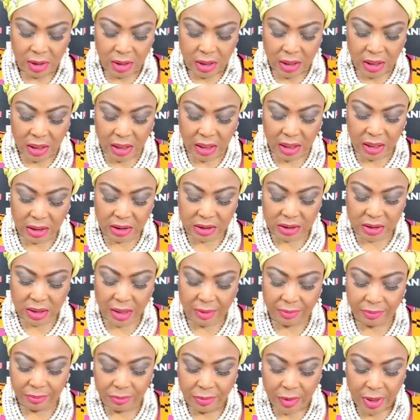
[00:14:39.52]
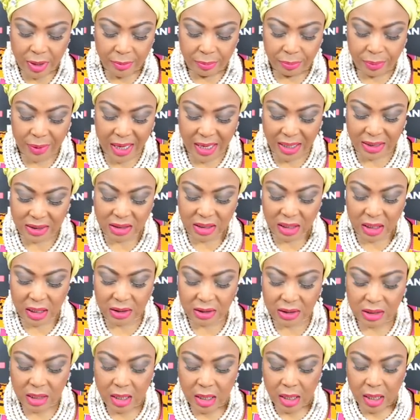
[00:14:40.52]
In some
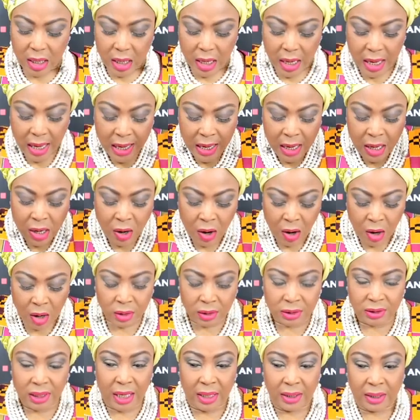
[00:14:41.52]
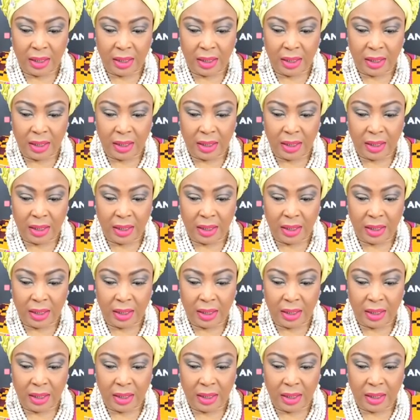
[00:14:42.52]
places, a whole day.